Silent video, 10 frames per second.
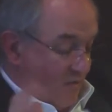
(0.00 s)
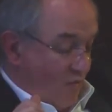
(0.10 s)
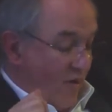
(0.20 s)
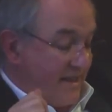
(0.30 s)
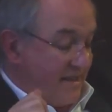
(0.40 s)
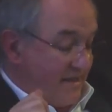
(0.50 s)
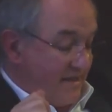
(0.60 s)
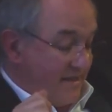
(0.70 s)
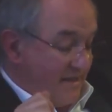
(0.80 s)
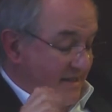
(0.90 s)
What
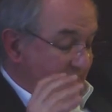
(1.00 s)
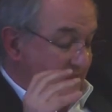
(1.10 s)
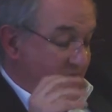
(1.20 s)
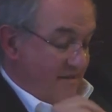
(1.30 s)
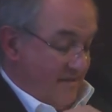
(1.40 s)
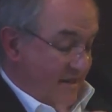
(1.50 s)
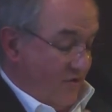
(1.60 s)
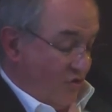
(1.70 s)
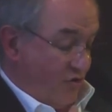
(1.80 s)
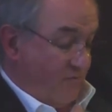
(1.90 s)
did
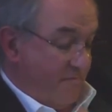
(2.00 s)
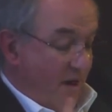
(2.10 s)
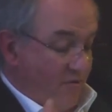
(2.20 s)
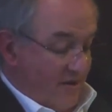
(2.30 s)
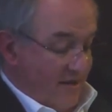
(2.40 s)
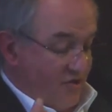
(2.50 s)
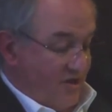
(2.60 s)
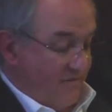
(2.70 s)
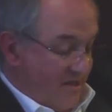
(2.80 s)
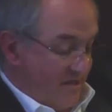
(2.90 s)
ensure power
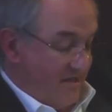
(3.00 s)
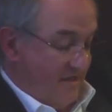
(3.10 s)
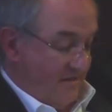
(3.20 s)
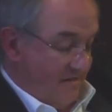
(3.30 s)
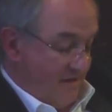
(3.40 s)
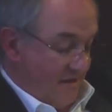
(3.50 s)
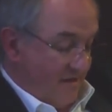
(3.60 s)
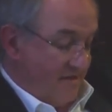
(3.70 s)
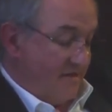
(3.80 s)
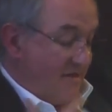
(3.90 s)
legitimacy,
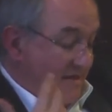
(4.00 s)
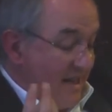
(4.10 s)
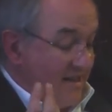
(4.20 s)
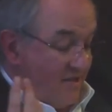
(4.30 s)
state